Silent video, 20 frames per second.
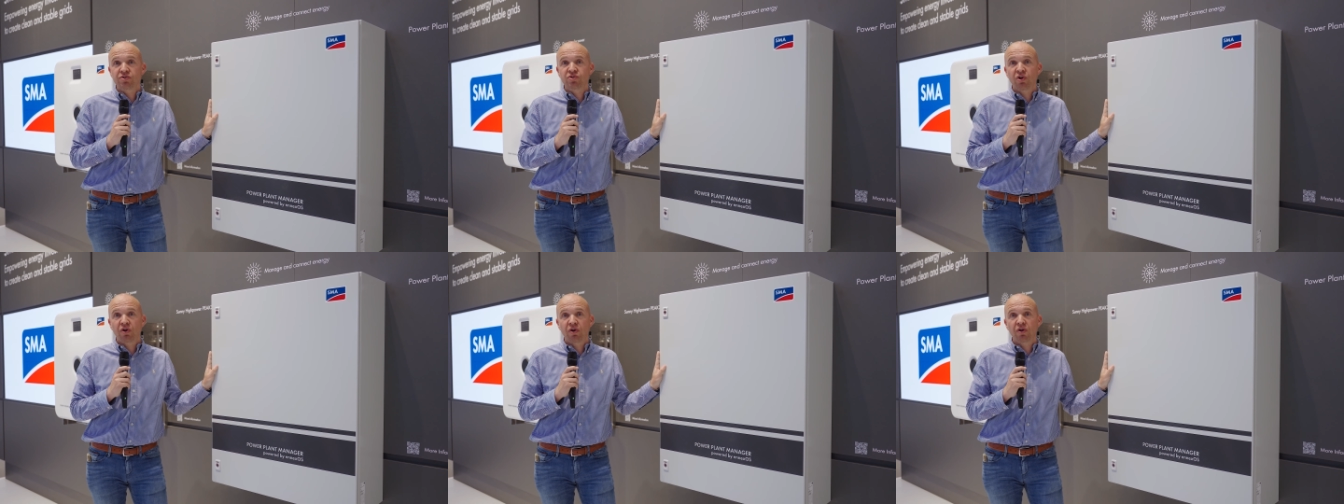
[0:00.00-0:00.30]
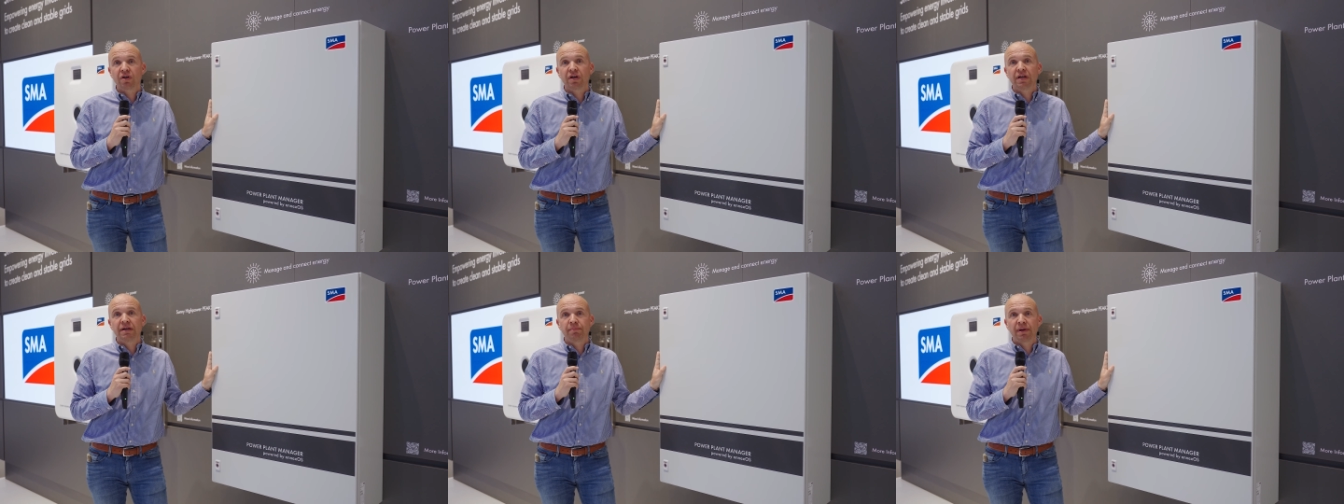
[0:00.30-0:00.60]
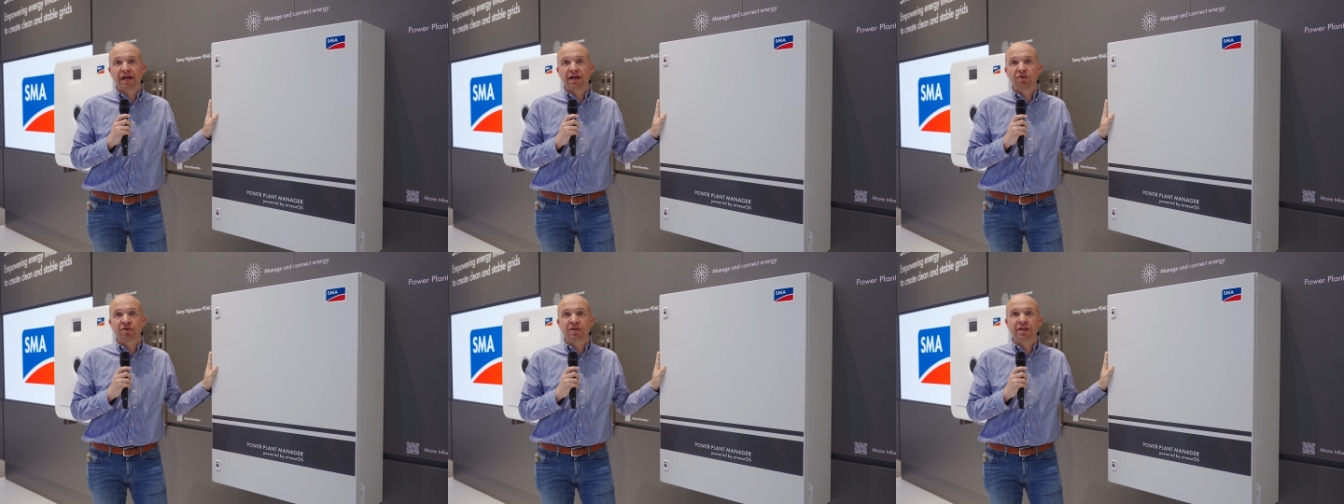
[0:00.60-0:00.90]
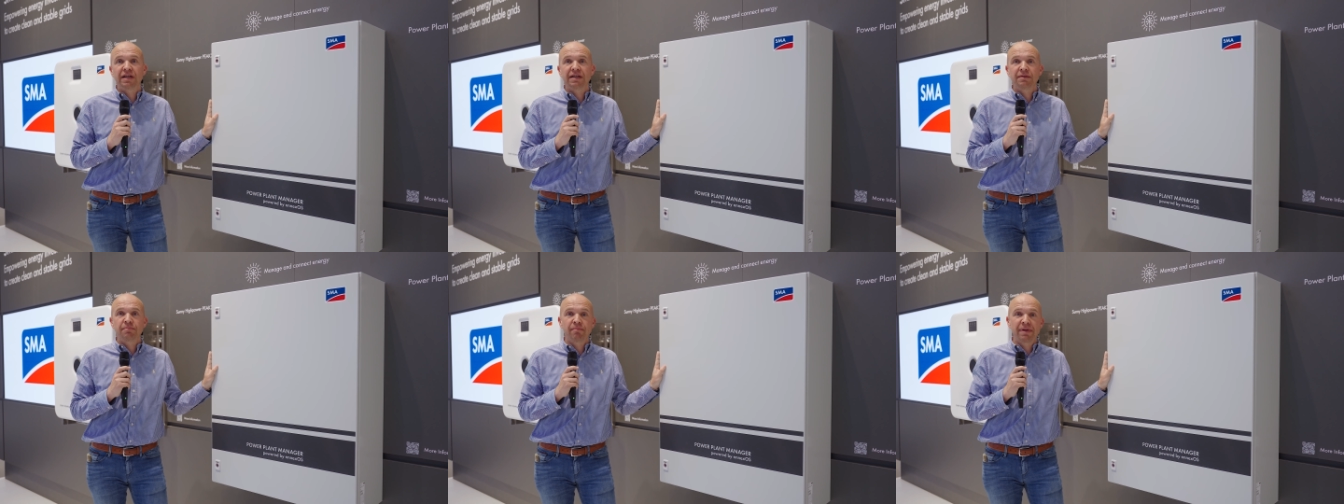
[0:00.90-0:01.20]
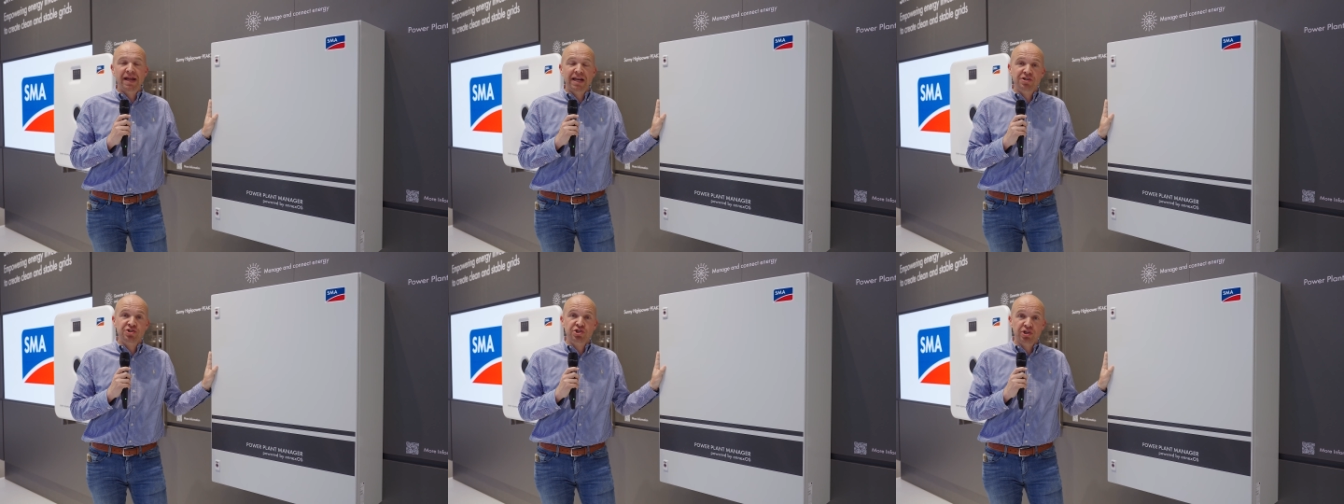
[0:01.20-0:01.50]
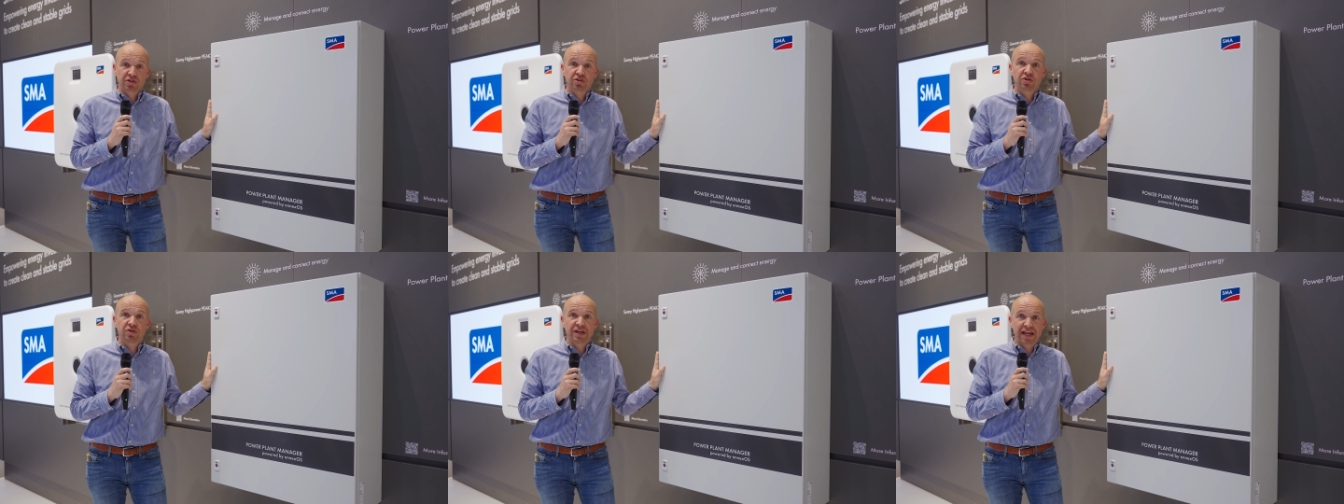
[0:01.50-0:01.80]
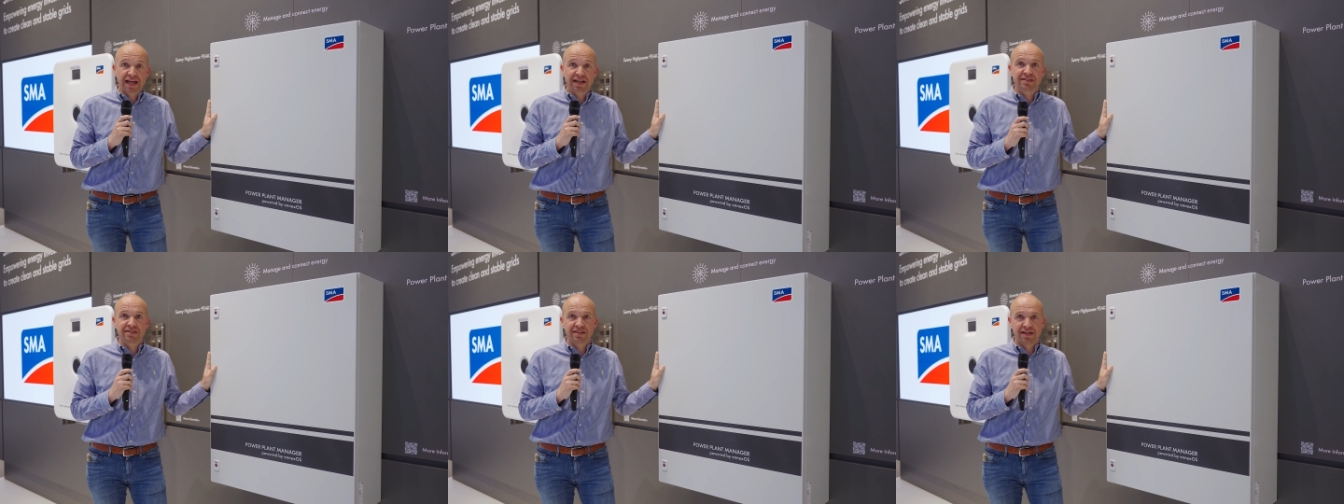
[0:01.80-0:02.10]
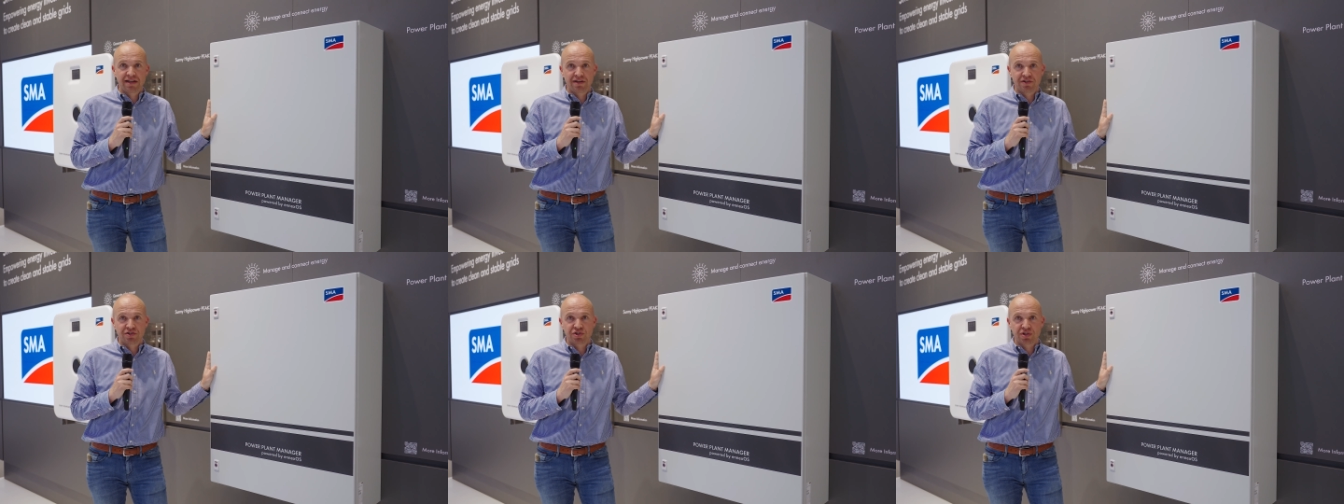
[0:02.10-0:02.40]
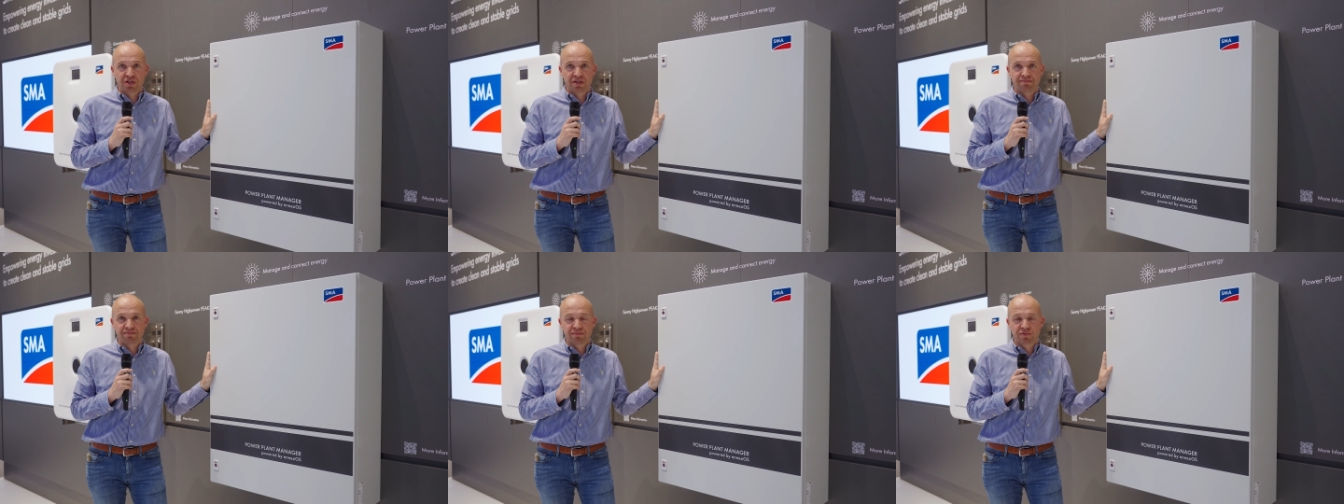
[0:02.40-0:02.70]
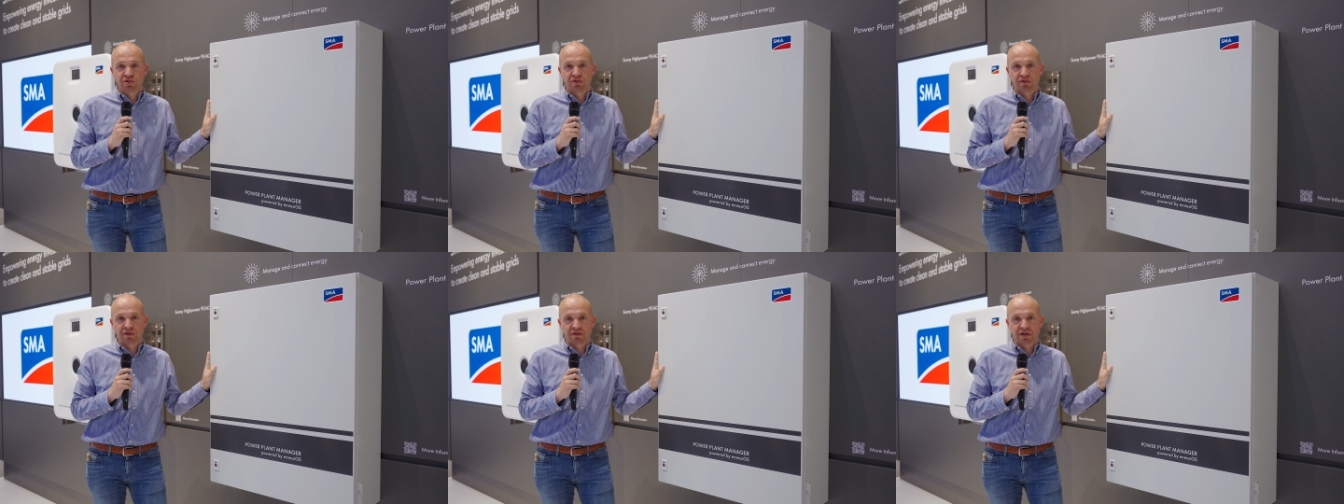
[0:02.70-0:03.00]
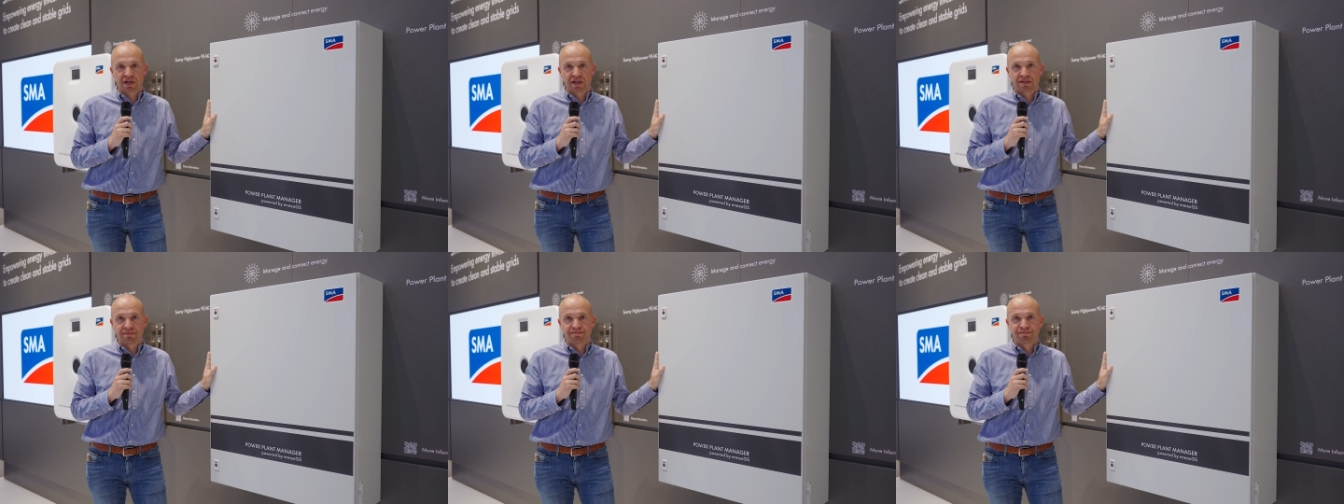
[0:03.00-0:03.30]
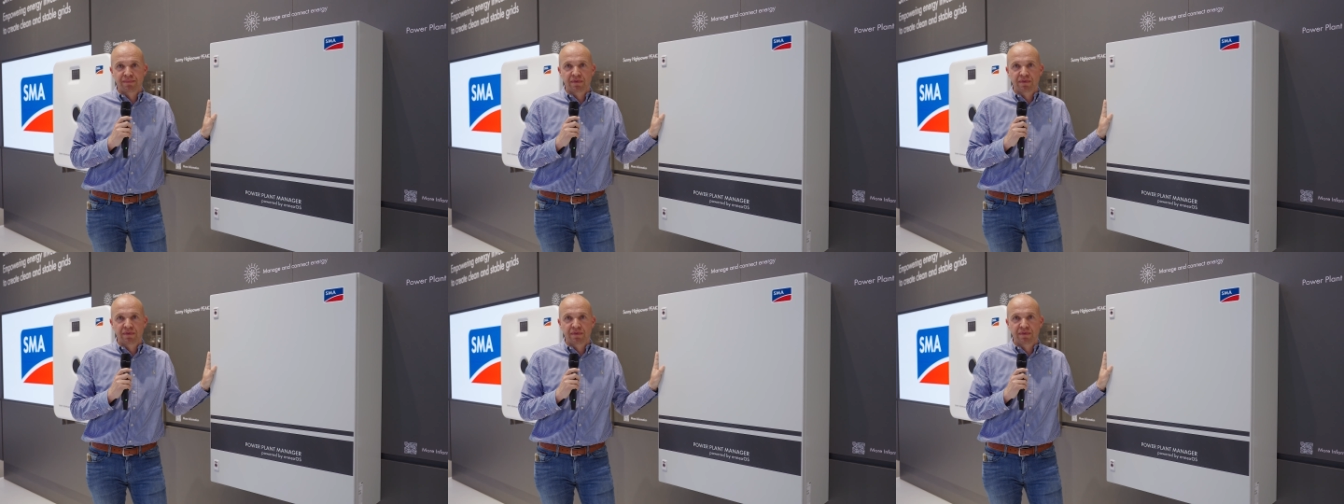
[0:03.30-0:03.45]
to talk about manage and connect energy to the grid.